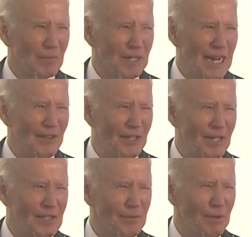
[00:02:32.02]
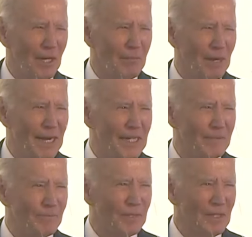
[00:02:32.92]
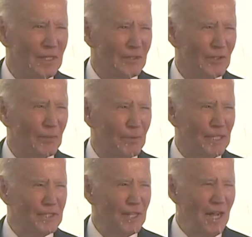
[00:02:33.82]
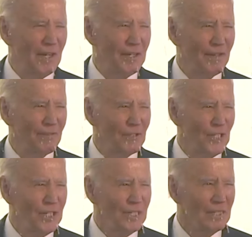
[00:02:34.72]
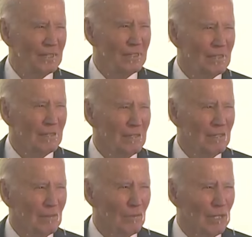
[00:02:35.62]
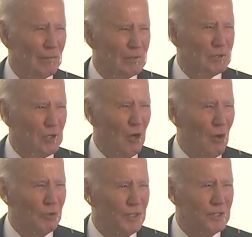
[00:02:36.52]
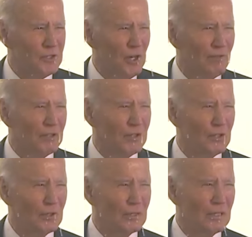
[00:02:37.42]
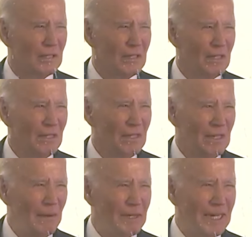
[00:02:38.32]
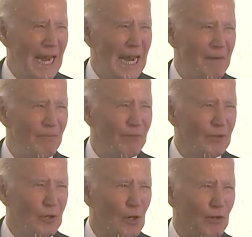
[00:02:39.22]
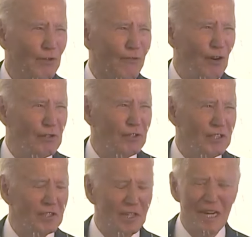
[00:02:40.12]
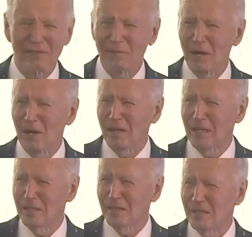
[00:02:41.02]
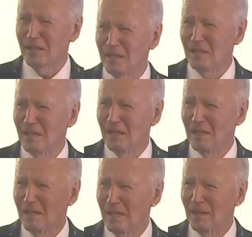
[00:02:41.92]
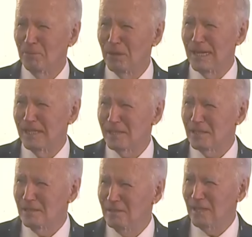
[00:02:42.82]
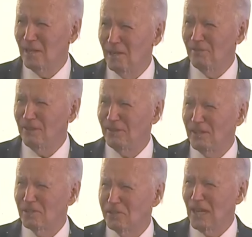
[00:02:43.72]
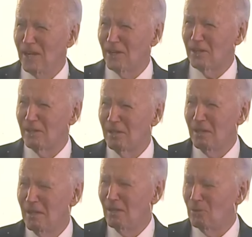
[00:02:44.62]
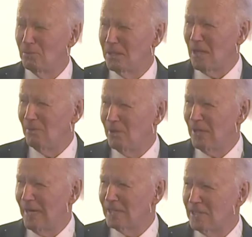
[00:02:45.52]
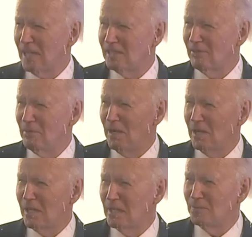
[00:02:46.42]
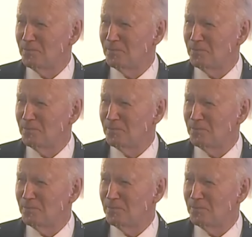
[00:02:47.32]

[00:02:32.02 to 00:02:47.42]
But Anthony and Isabella made it to the British colony in Virginia, where they were sold into servitude and became two of the first enslaved Americans in a place that 150 years later would become the United States of America.